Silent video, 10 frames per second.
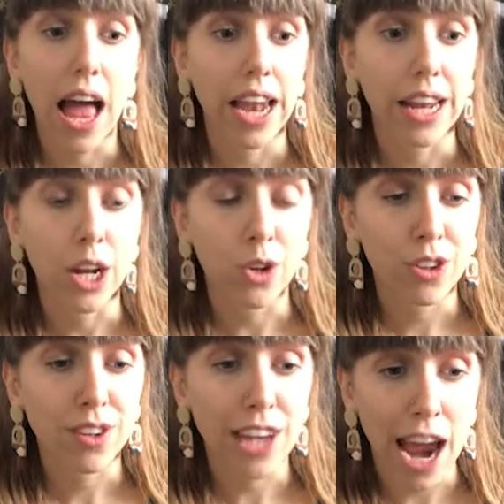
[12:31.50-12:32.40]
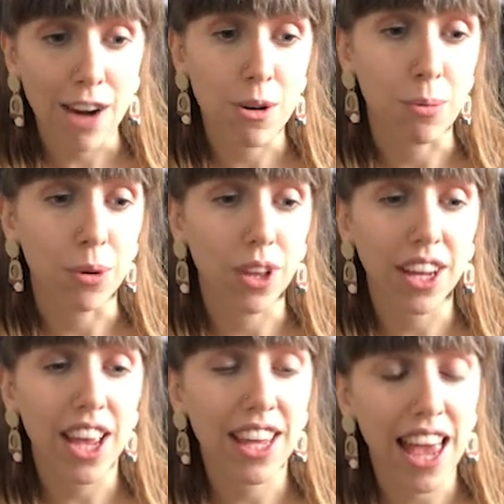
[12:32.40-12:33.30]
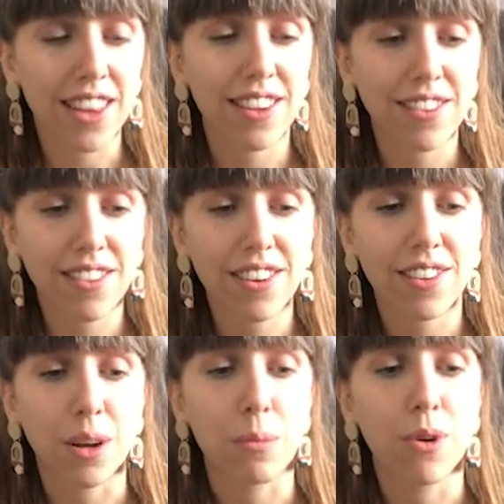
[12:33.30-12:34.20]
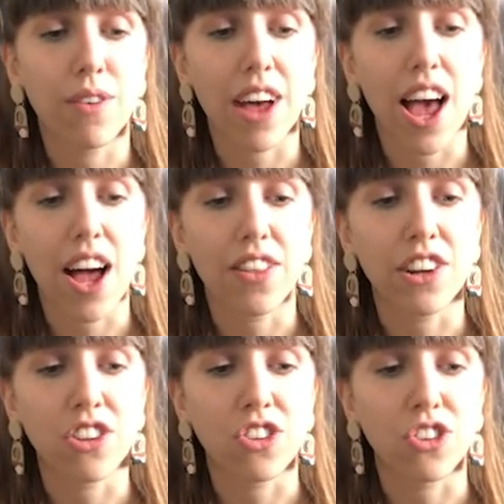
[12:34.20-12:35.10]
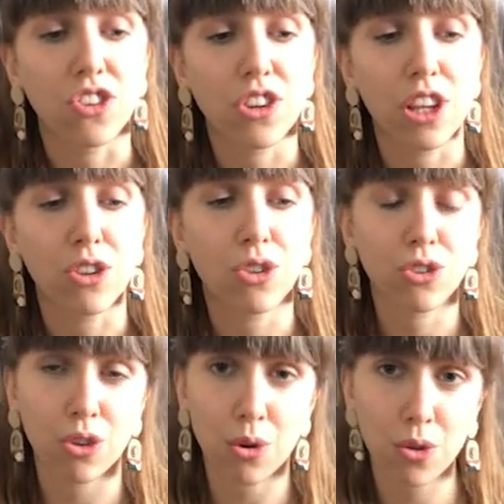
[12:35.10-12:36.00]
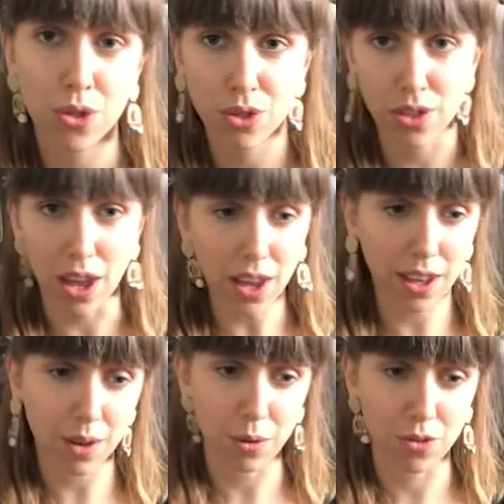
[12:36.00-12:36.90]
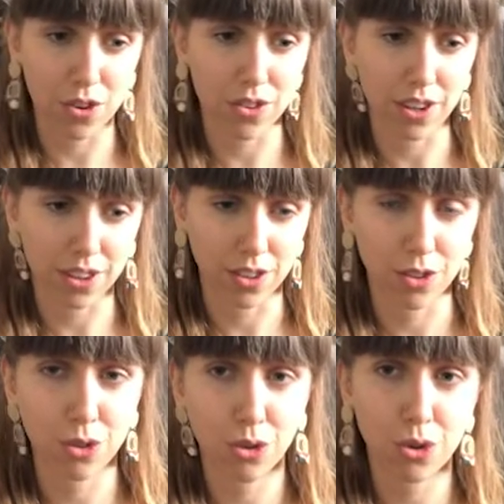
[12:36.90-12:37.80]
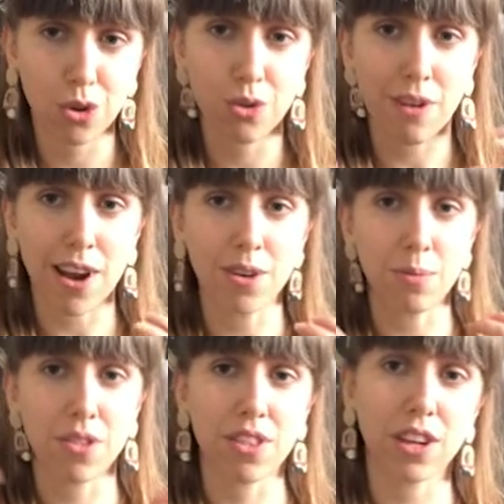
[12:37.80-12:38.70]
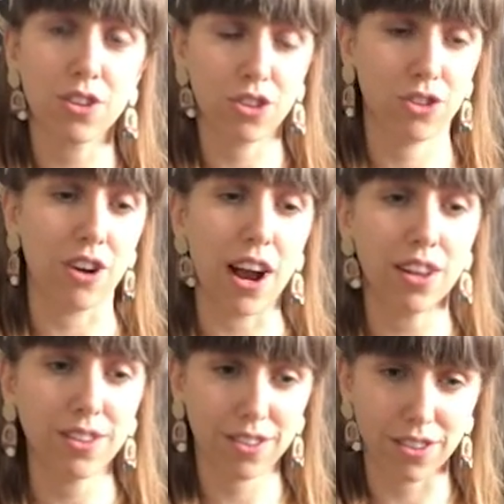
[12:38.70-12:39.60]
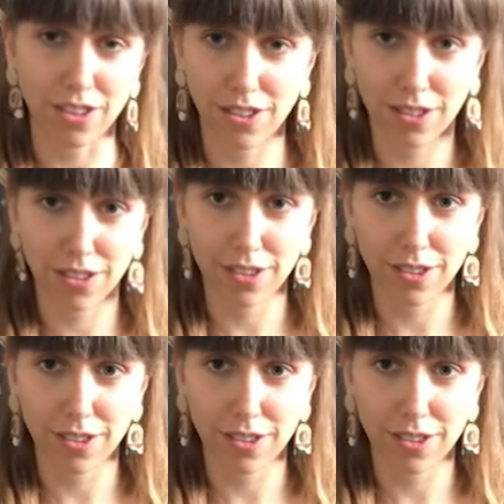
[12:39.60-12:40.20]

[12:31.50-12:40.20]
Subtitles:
It looks terrible. Like, again, this is an example of a hair that is just, it's so thick with just like these two random thick strands just